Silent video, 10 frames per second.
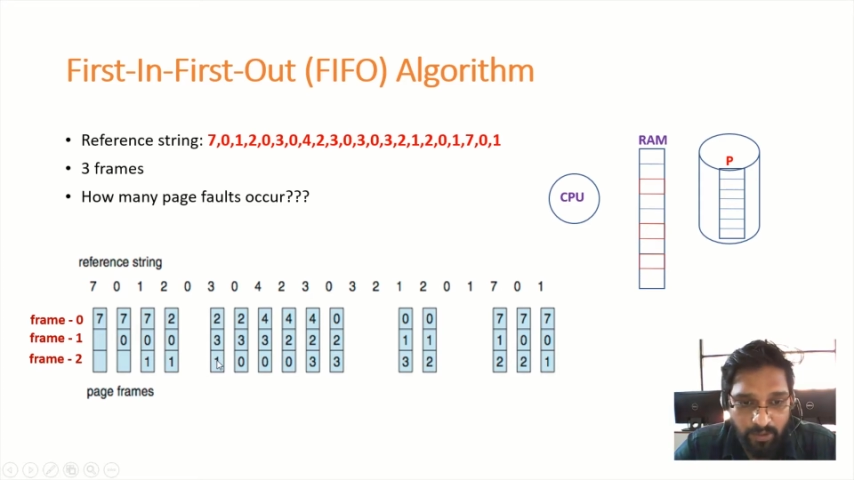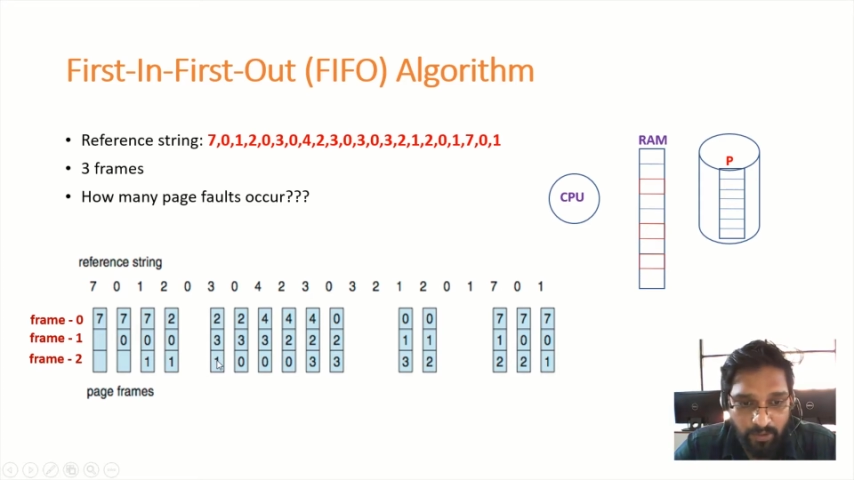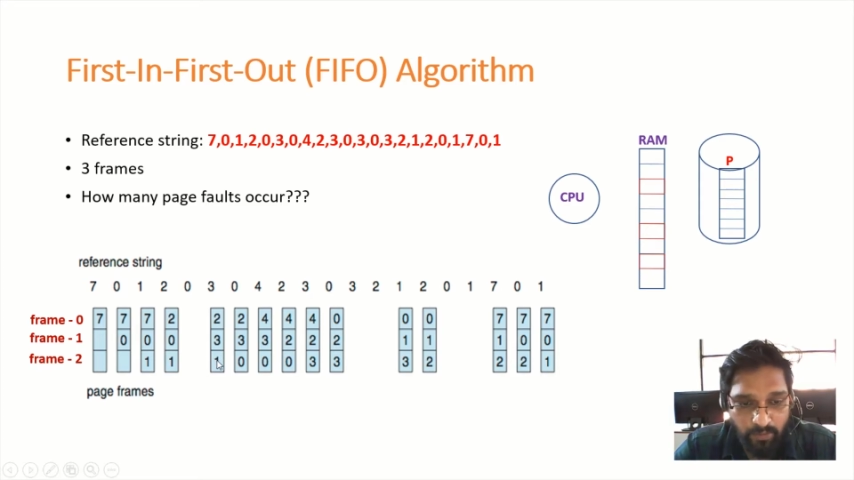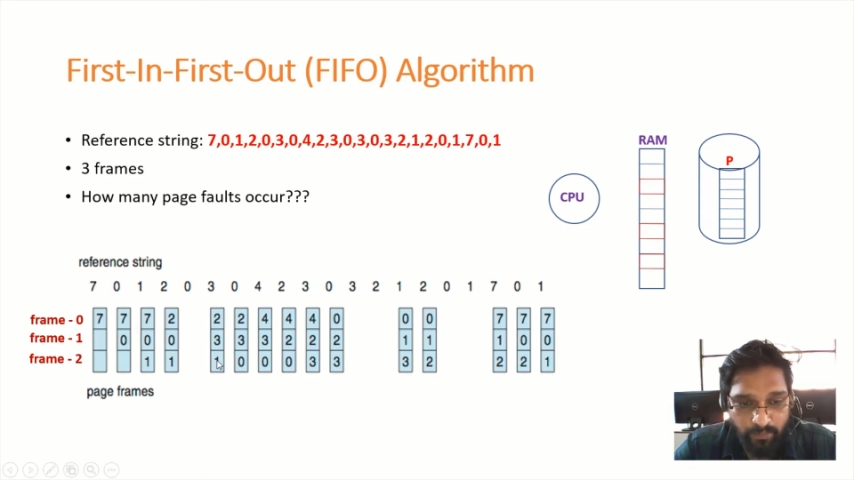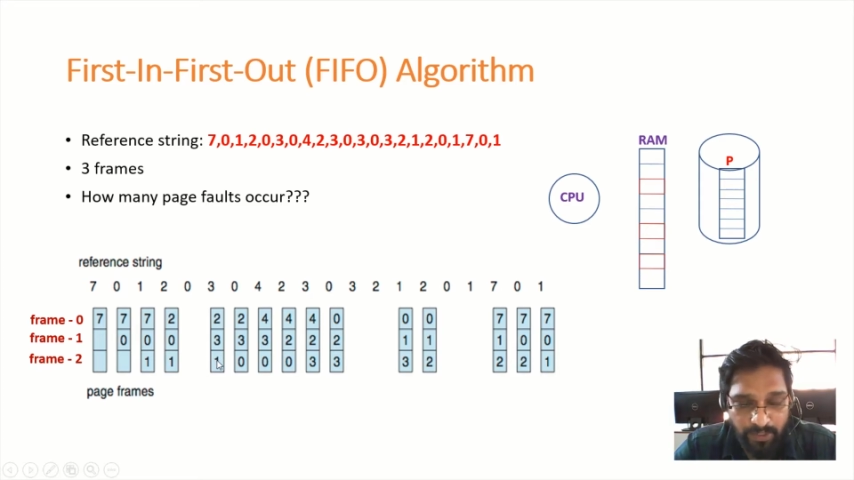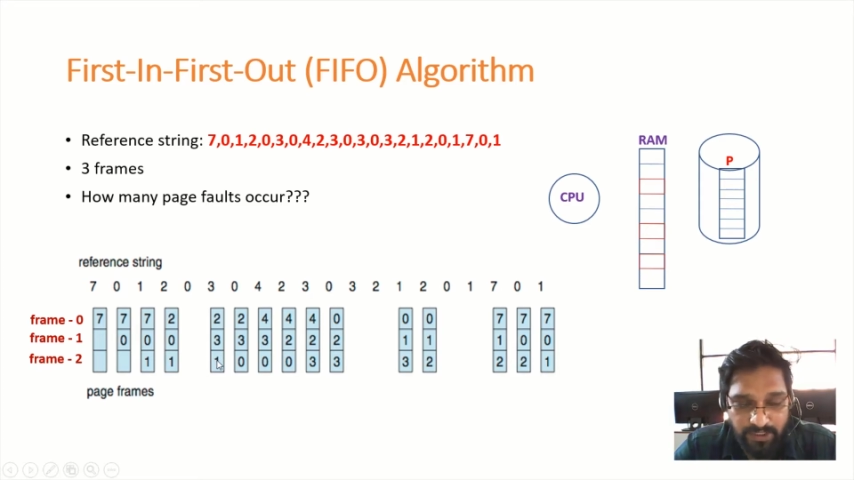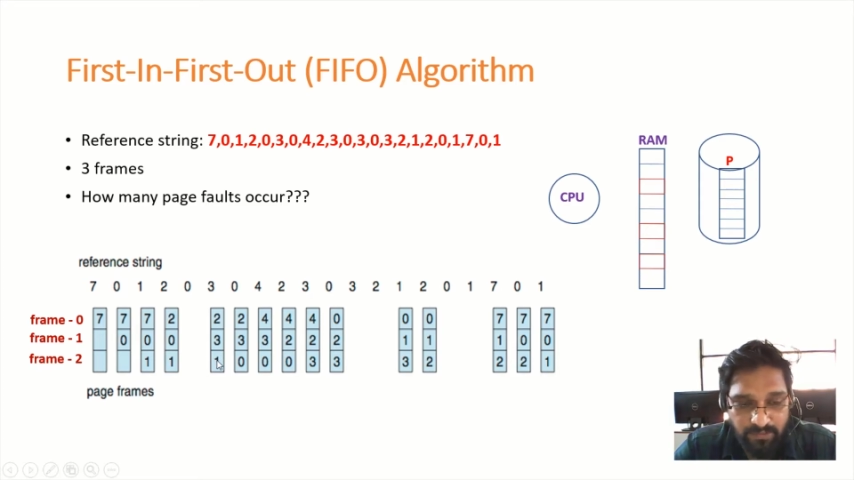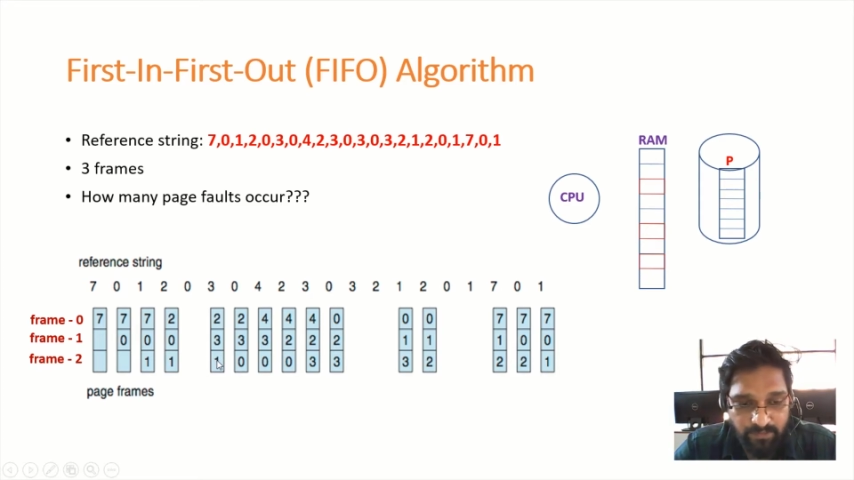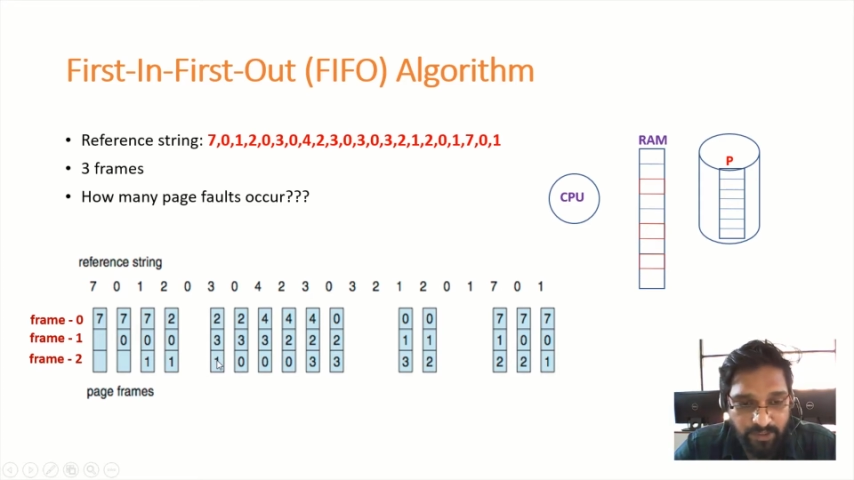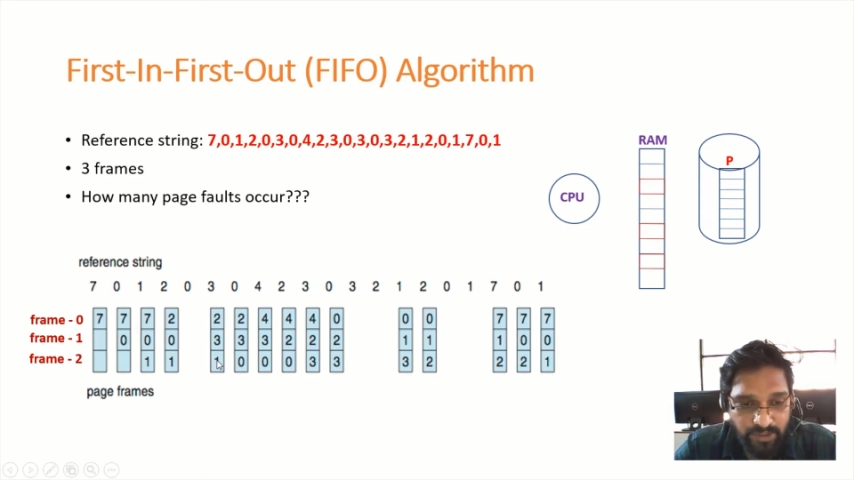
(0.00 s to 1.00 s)
No, page
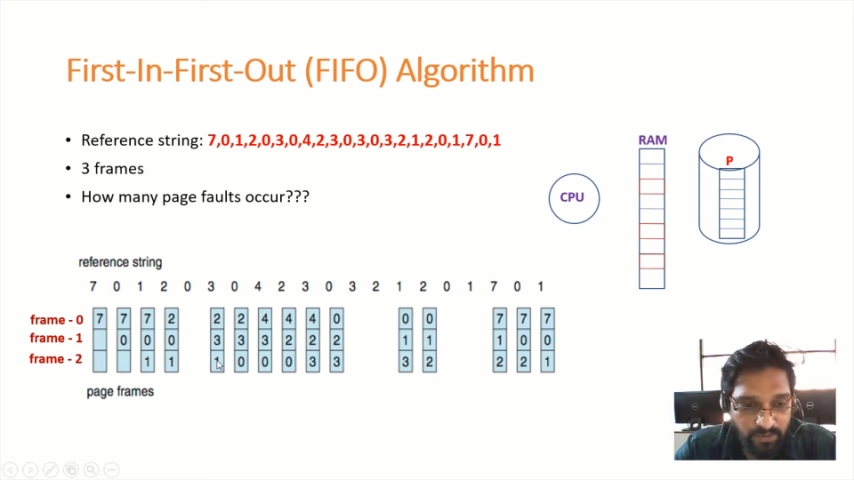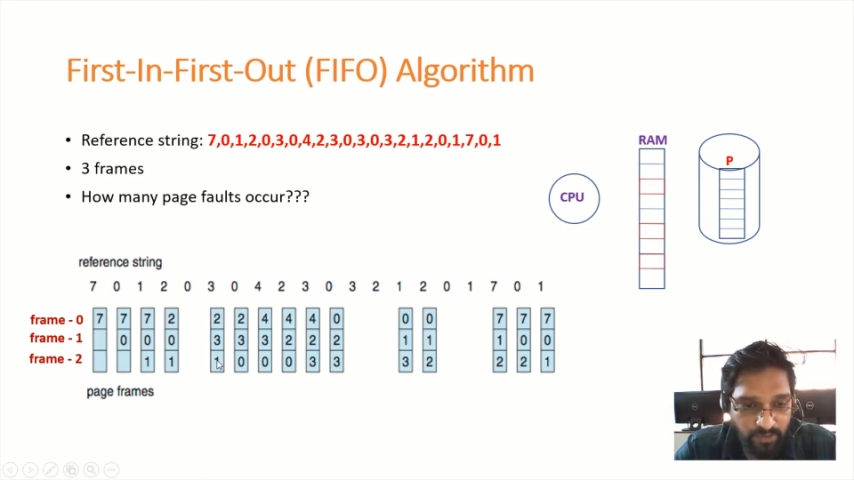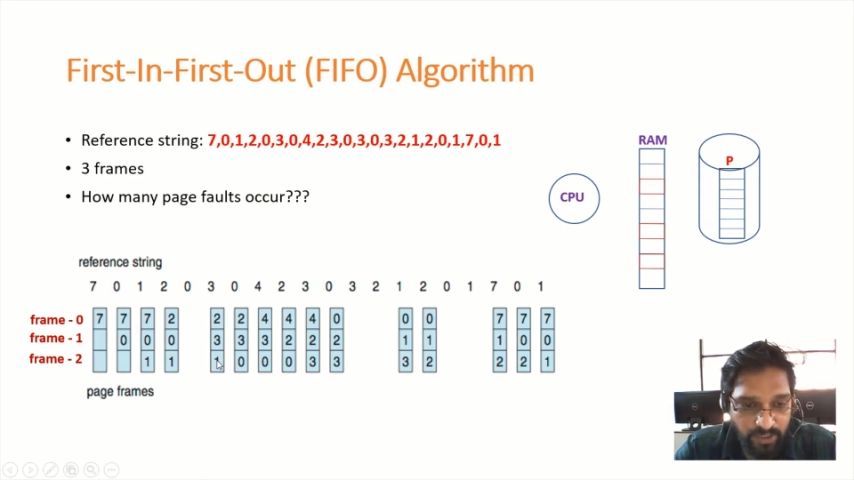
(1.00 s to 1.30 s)
number 0